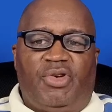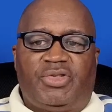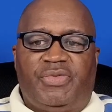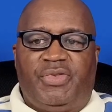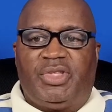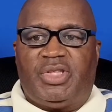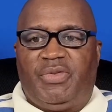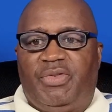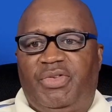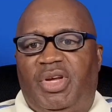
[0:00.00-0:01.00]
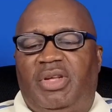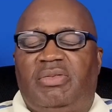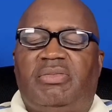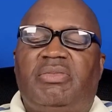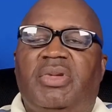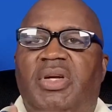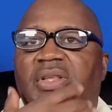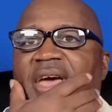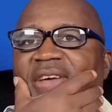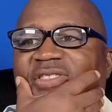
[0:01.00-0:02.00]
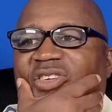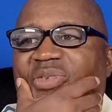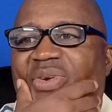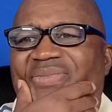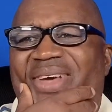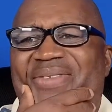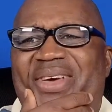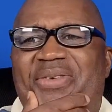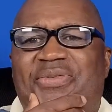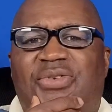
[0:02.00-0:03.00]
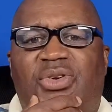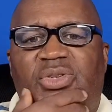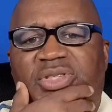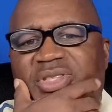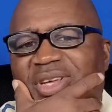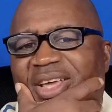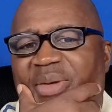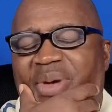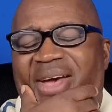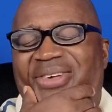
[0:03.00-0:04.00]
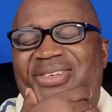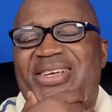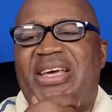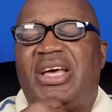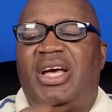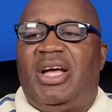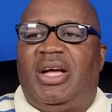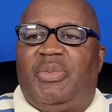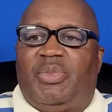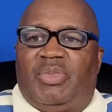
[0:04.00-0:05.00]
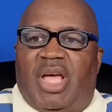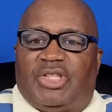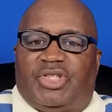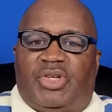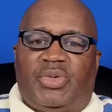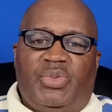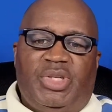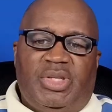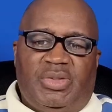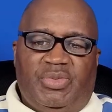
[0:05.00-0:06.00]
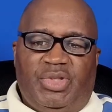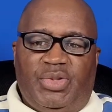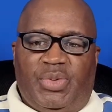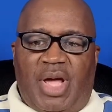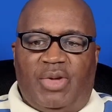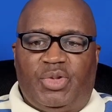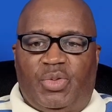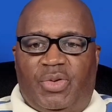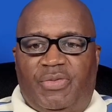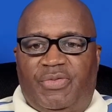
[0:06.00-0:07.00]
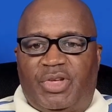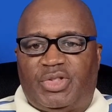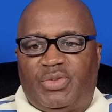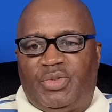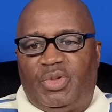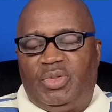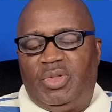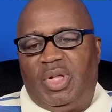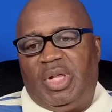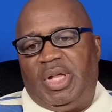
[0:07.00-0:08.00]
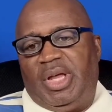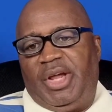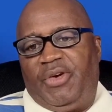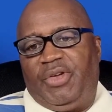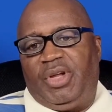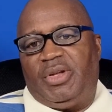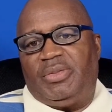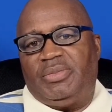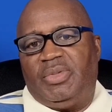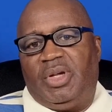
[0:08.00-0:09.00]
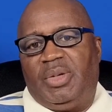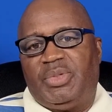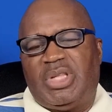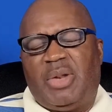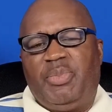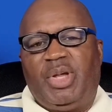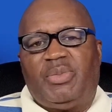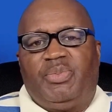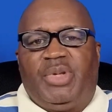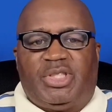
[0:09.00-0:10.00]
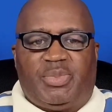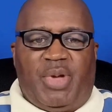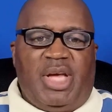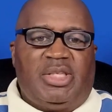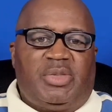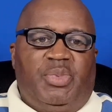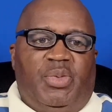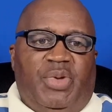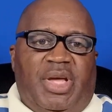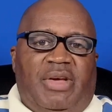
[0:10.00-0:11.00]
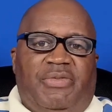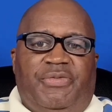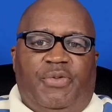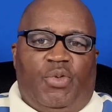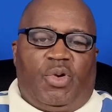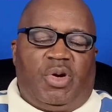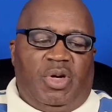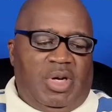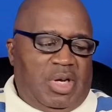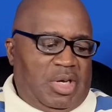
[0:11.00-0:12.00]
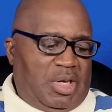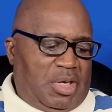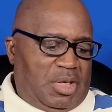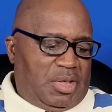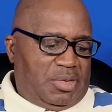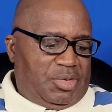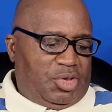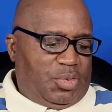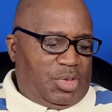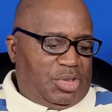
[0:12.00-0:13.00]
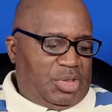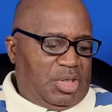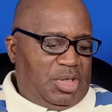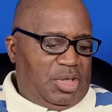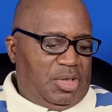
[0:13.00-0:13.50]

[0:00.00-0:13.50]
events that we've done last year, I've had them for since they came out. Last year we do an outdoor festival area. It's not a big space, but we have four QSC